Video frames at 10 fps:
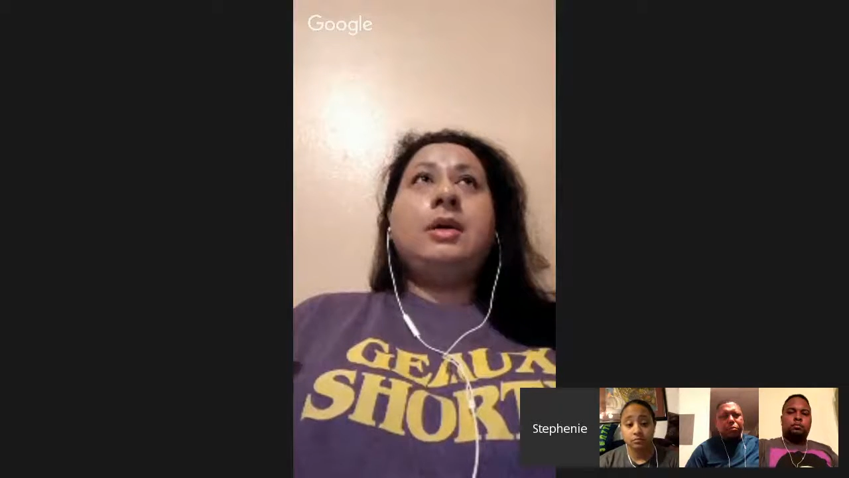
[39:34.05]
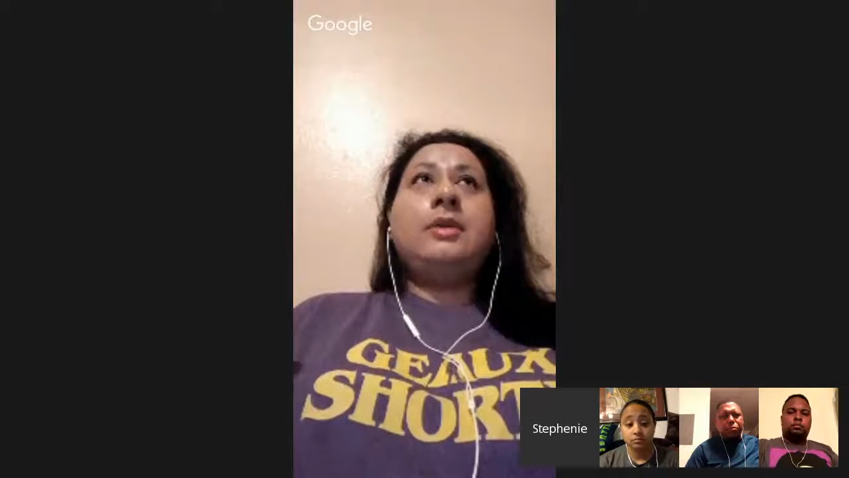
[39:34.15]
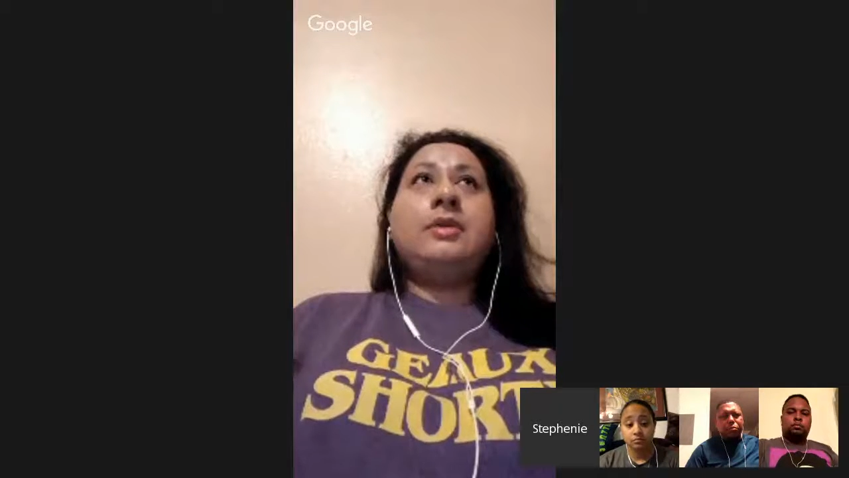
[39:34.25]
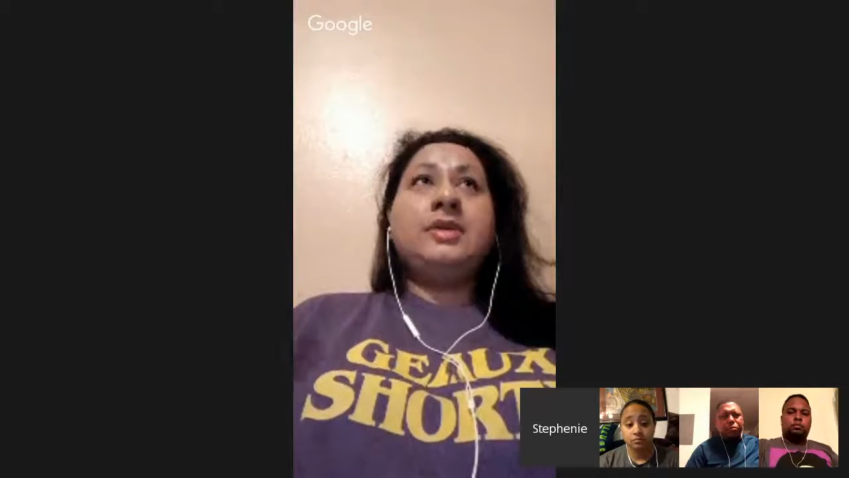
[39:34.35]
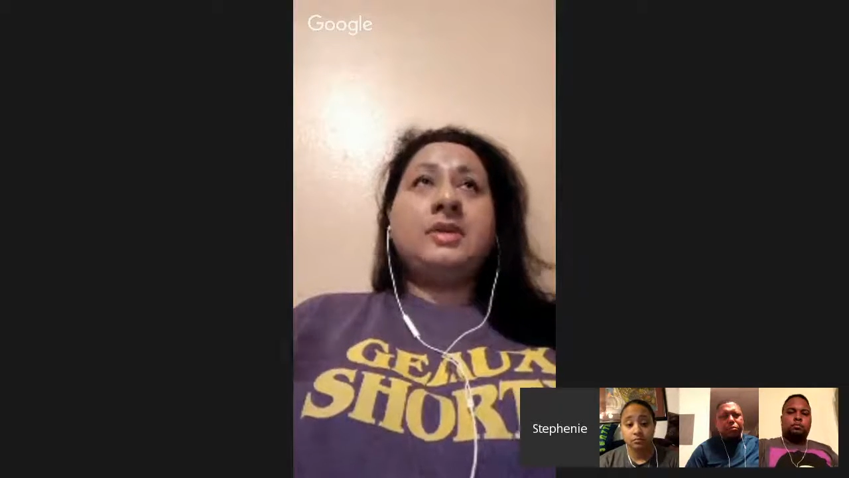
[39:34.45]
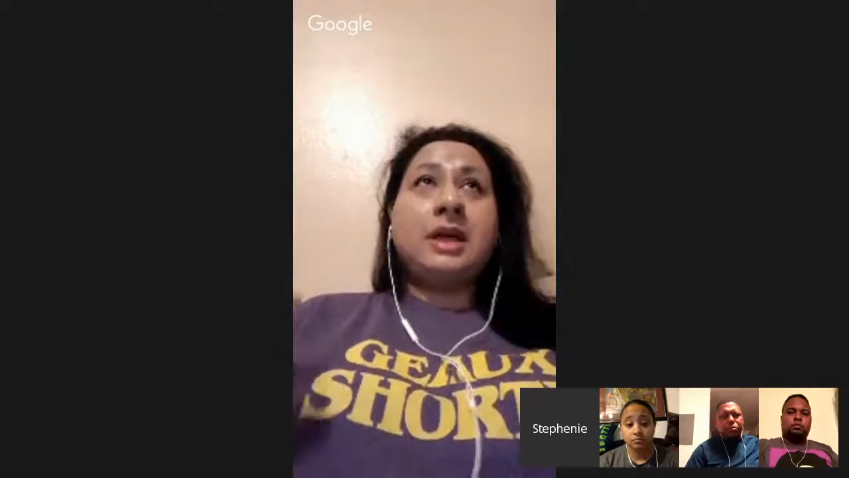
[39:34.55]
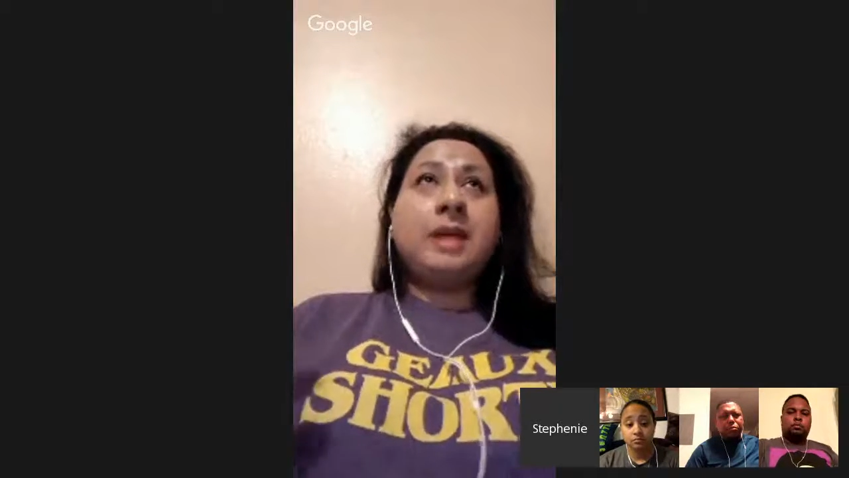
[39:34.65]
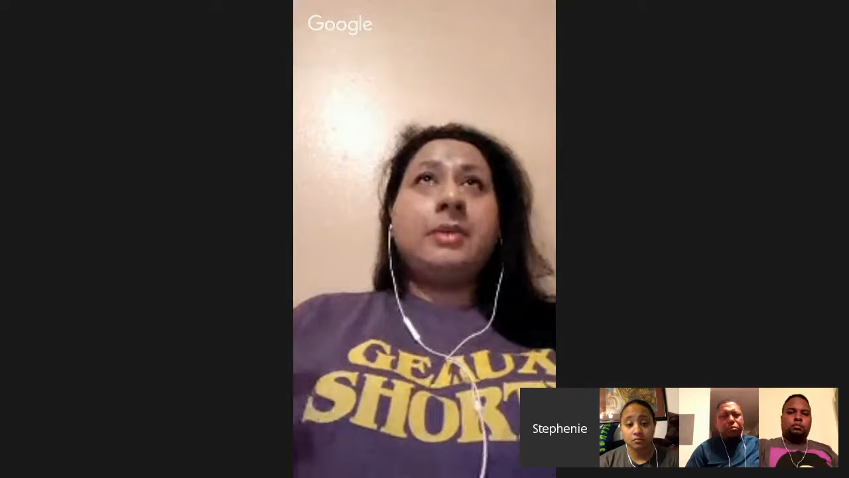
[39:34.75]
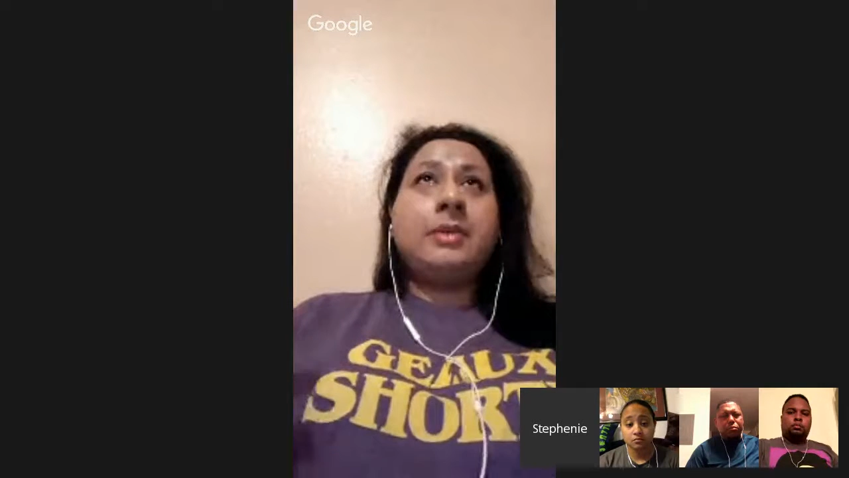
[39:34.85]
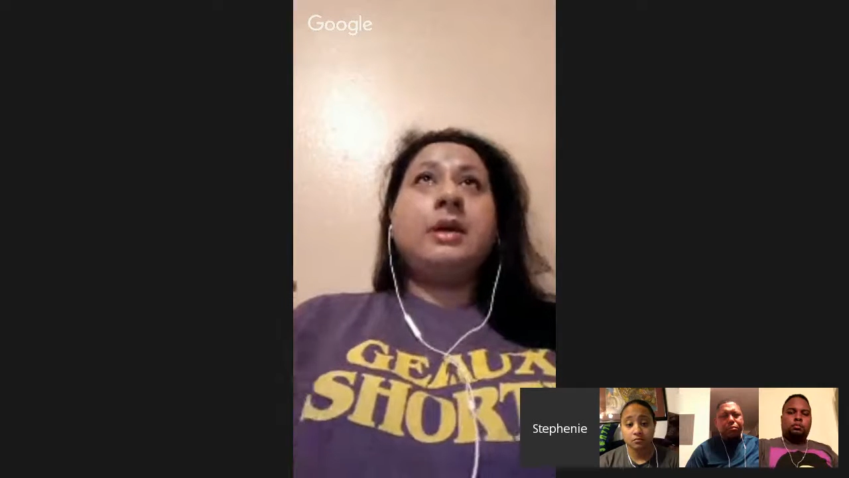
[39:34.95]
the
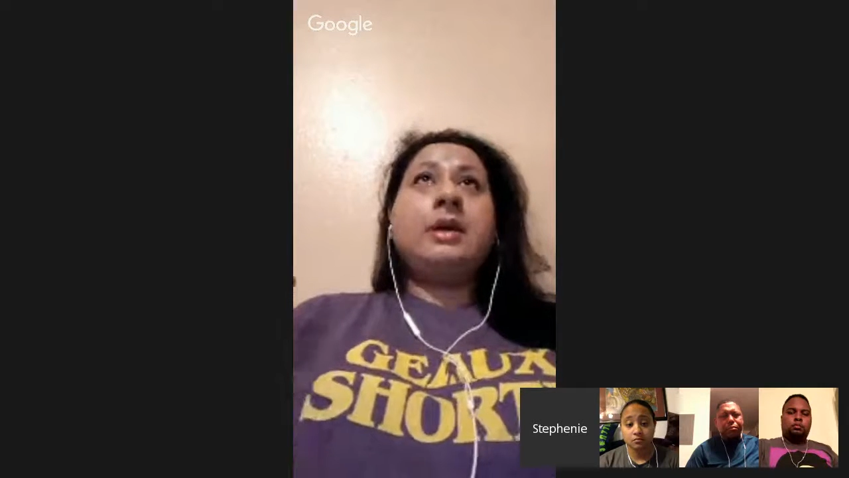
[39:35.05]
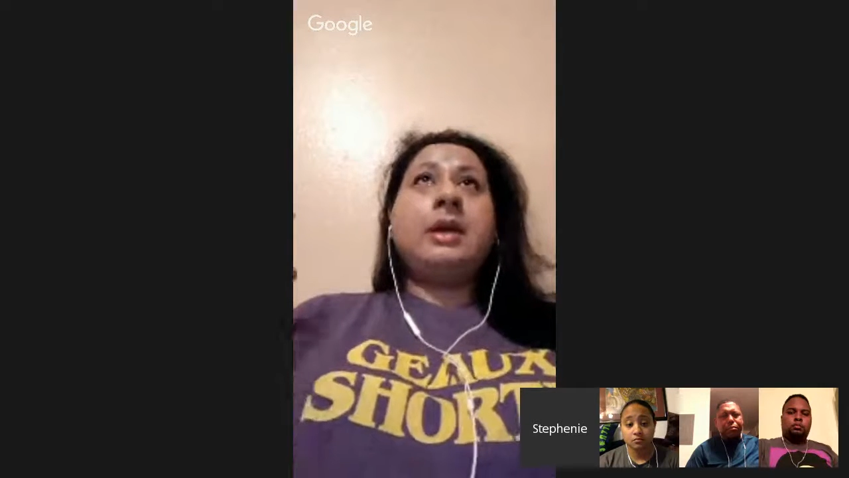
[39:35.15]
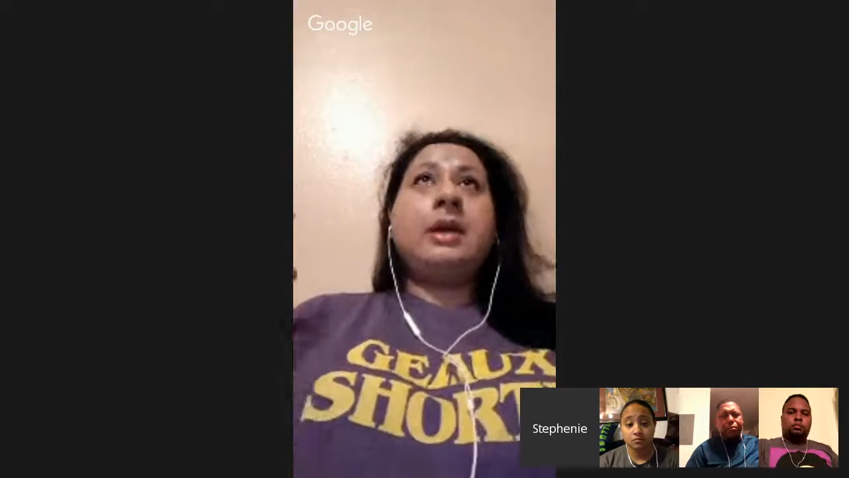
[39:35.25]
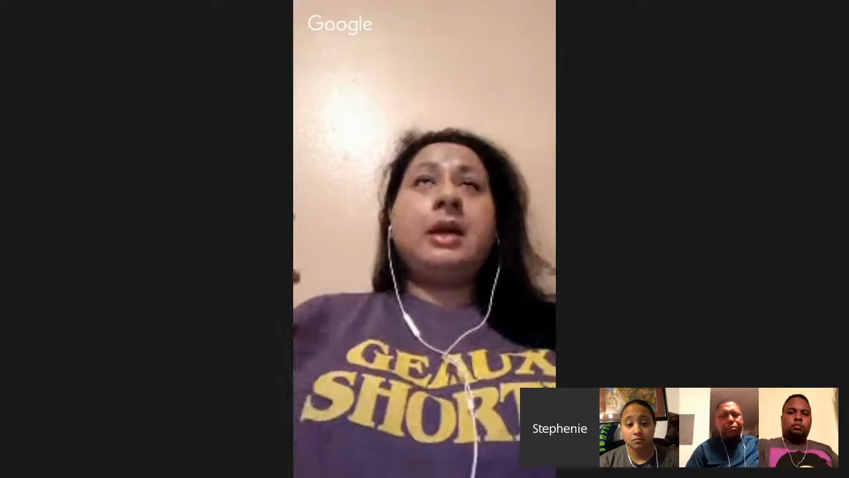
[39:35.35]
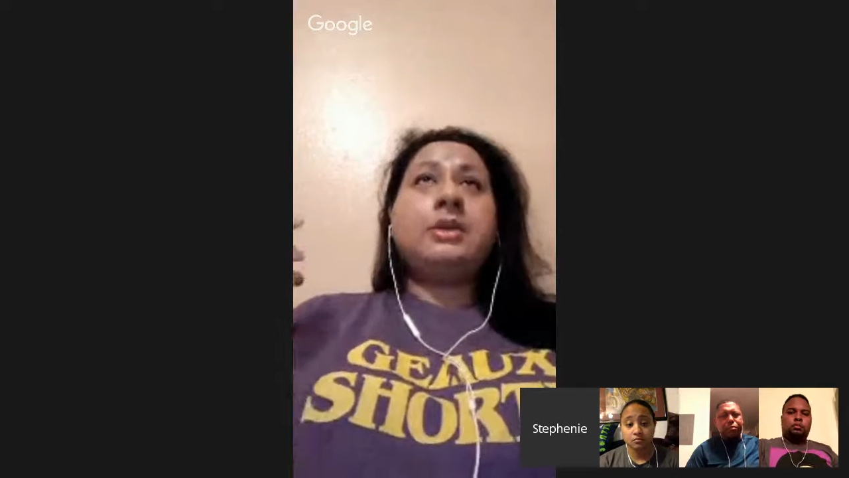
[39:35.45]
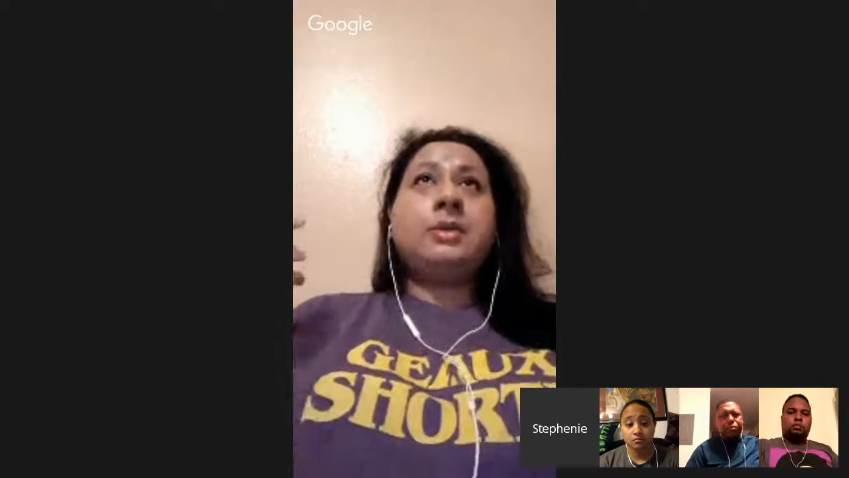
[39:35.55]
sniper and the actual